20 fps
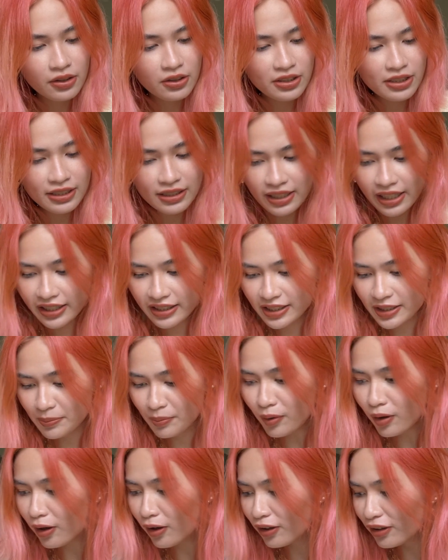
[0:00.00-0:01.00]
Looks like
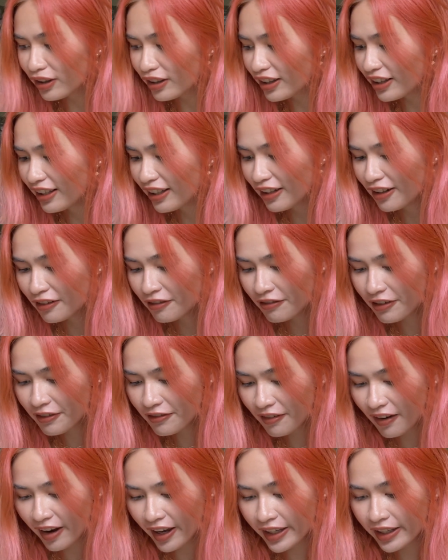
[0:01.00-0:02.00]
small
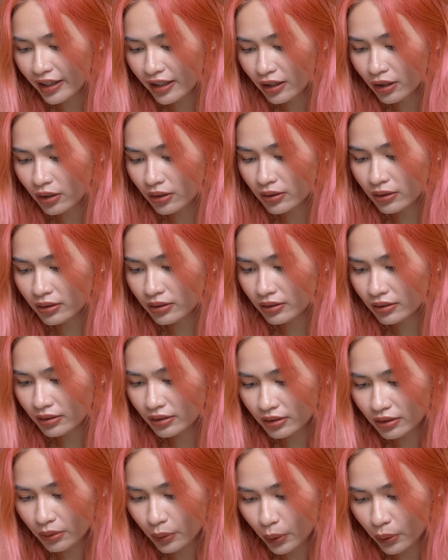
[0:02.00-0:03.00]
VIVAIA
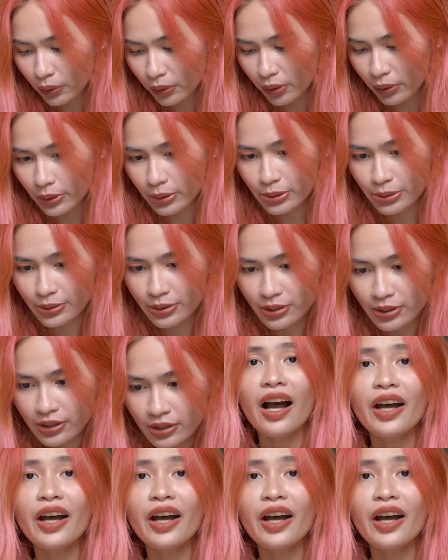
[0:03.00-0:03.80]
logos.